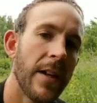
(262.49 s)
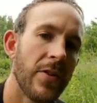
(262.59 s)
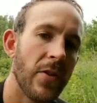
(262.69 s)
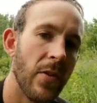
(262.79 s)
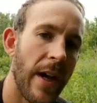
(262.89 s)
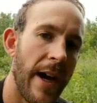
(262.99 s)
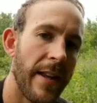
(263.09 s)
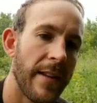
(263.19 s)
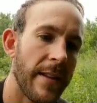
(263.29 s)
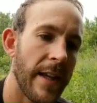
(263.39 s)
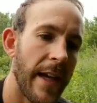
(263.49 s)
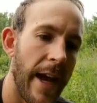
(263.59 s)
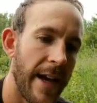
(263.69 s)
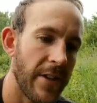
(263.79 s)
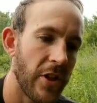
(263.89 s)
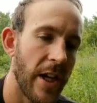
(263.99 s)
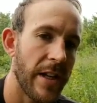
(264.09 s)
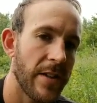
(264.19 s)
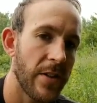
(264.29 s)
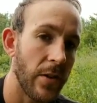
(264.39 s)
so that it has a
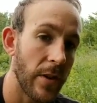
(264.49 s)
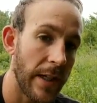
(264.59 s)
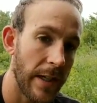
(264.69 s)
chance to